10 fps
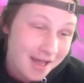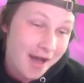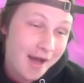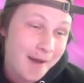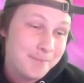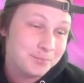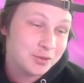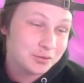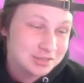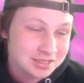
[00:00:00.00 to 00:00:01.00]
Um,
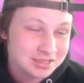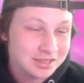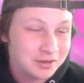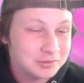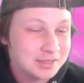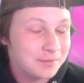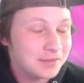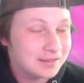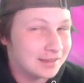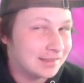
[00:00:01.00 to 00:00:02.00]
so it's just you know dumb
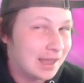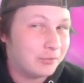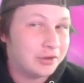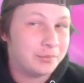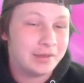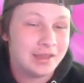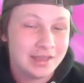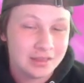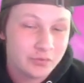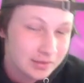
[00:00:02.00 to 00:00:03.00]
things like that when you're playing
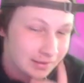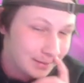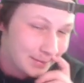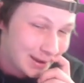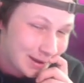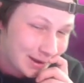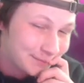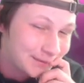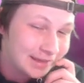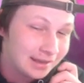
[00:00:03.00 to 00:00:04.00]
against friends. And in my head, I'm
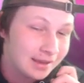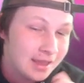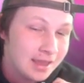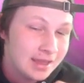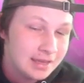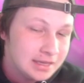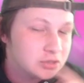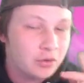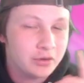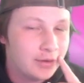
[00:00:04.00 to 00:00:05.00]
thinking he's
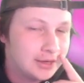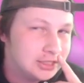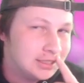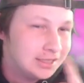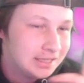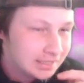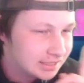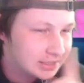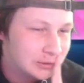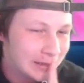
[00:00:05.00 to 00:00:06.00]
going Rashi. He's
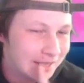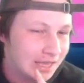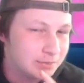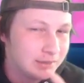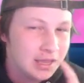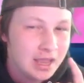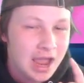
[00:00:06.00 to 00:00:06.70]
gonna try and get me.